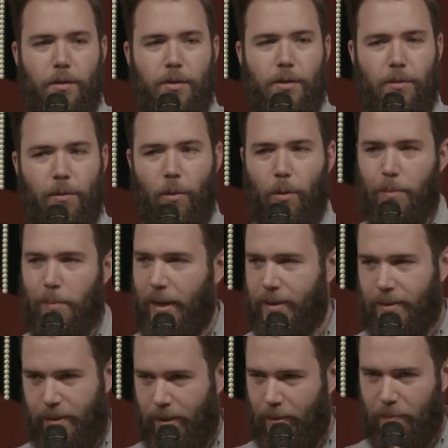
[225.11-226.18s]
just, Lord
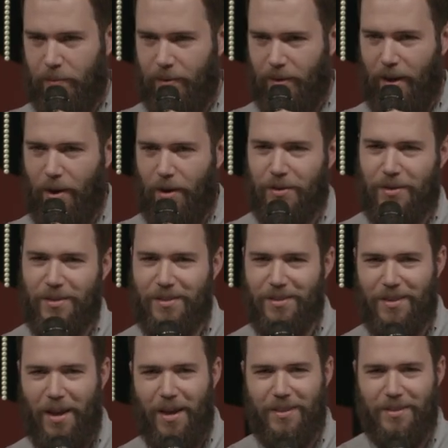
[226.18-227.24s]
bless them. They are
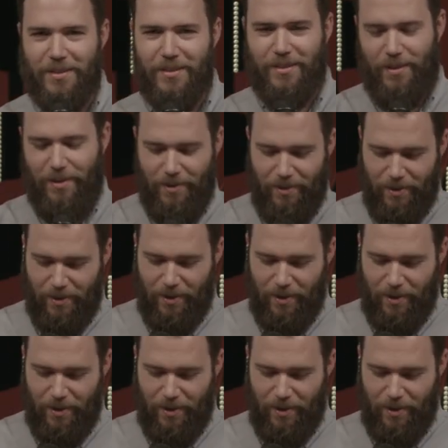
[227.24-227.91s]
saints.